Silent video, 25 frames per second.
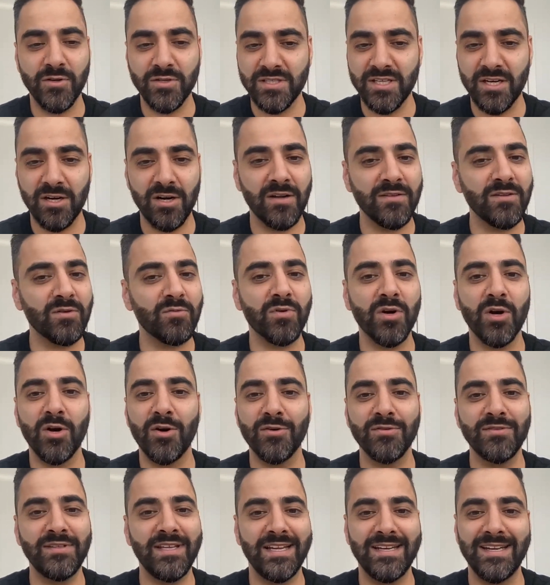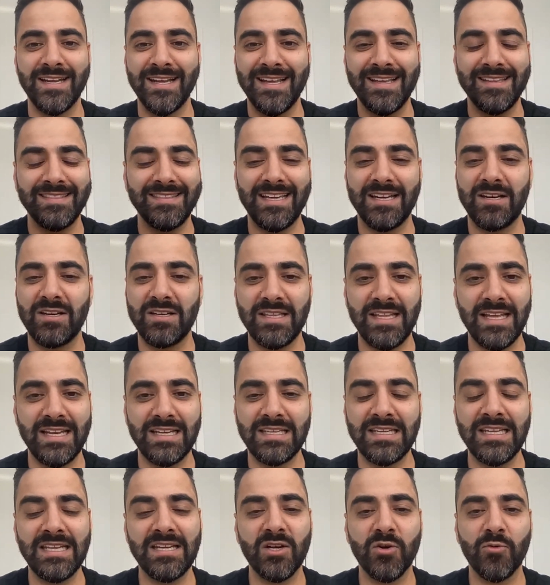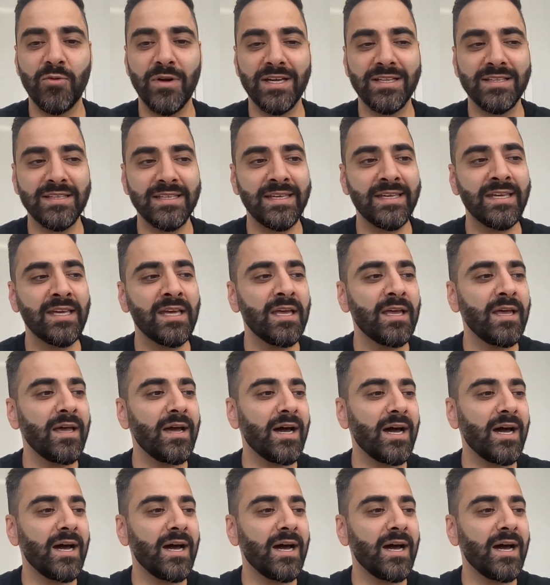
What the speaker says: folks that are on the road that need to quickly,